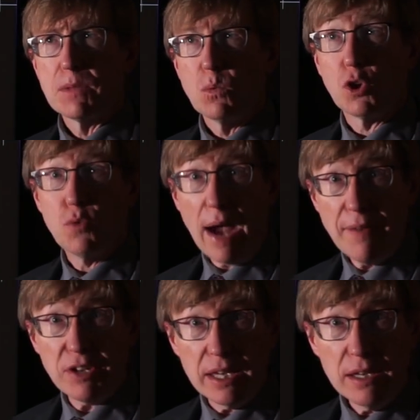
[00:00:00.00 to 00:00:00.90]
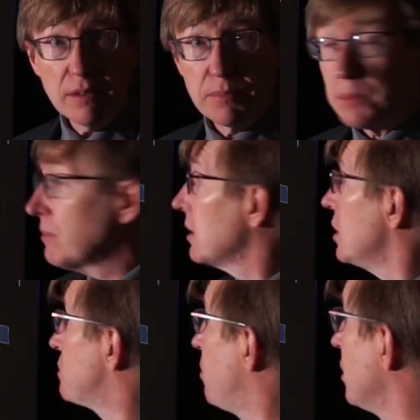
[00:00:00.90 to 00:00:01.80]
Well, gravity
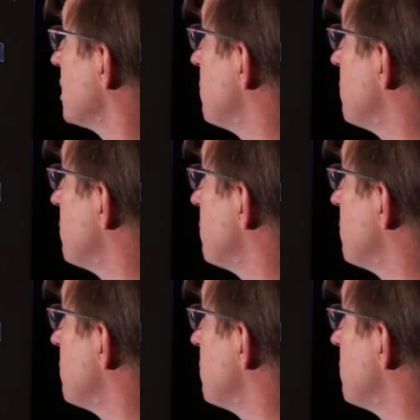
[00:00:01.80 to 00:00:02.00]
is pulling the